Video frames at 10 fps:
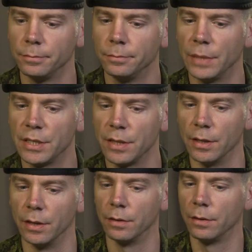basically
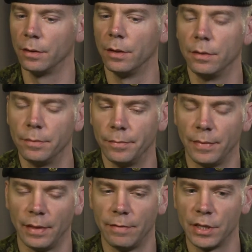the
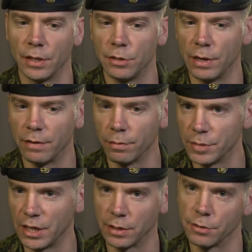everything that drained from
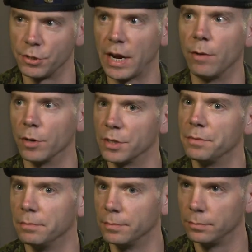sinks or
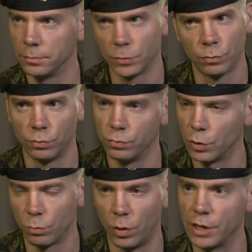showers
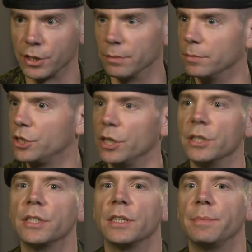or washing
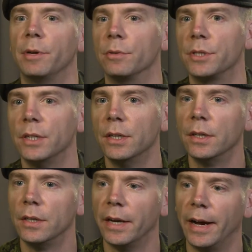machines, I suppose,
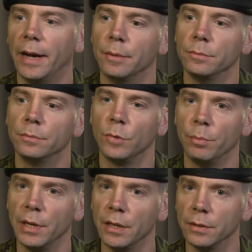
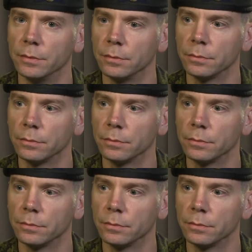would be